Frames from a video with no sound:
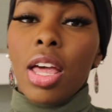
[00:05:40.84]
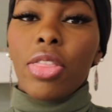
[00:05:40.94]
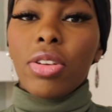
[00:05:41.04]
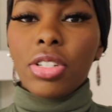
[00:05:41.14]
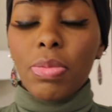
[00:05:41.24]

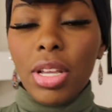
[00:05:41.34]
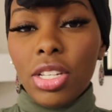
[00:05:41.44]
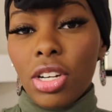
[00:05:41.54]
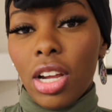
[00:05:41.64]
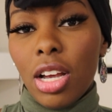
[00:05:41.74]
Third
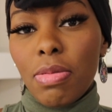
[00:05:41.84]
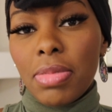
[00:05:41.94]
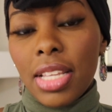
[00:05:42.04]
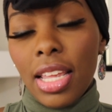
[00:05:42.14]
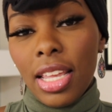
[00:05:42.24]
trimester
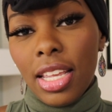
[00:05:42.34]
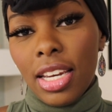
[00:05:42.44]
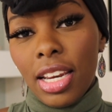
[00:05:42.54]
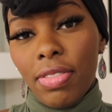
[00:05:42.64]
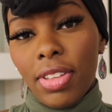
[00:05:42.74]
comes,
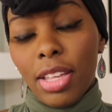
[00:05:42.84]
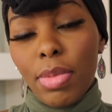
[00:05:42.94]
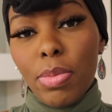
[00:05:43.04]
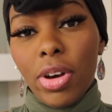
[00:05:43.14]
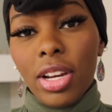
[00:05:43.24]
and I feel like
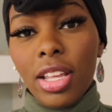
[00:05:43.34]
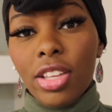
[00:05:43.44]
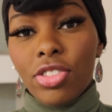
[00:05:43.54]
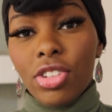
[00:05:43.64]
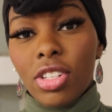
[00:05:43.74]
my body
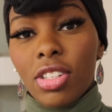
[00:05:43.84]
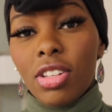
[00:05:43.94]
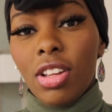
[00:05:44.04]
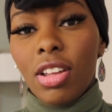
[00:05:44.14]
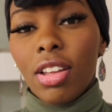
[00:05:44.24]
is
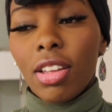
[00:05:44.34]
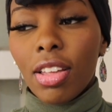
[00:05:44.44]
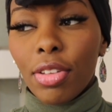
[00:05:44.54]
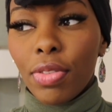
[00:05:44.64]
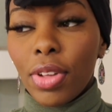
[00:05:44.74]
just
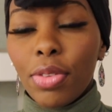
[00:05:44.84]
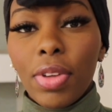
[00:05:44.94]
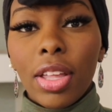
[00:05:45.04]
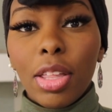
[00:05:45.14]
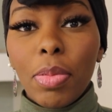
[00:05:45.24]

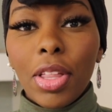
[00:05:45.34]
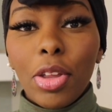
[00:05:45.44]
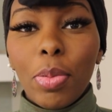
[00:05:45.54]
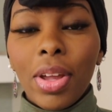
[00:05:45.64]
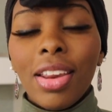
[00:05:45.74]
failing me a
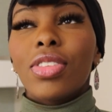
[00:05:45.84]
little bit.